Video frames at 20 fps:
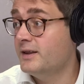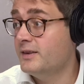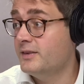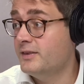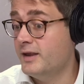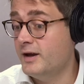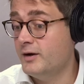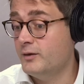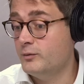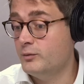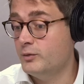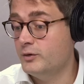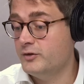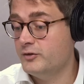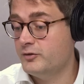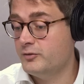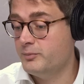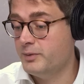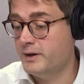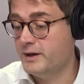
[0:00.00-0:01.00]
there would
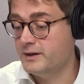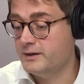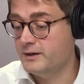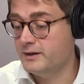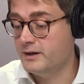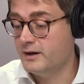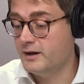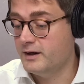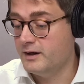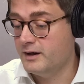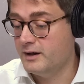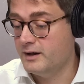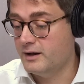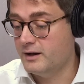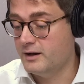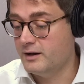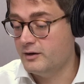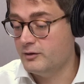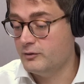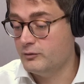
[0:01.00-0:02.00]
have been
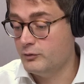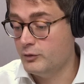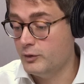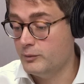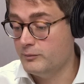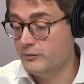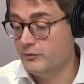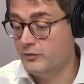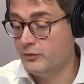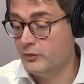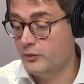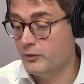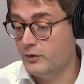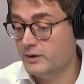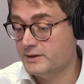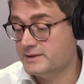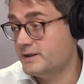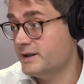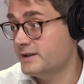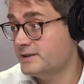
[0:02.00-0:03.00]
room
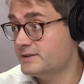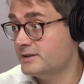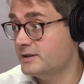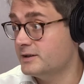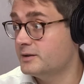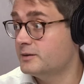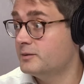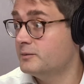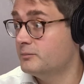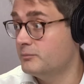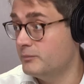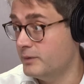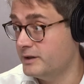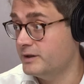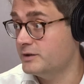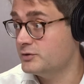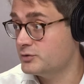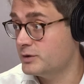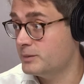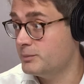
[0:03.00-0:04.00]
for a tighter
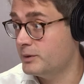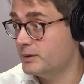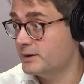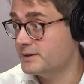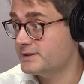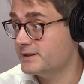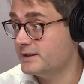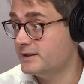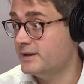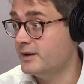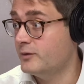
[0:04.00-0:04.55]
monetary policy.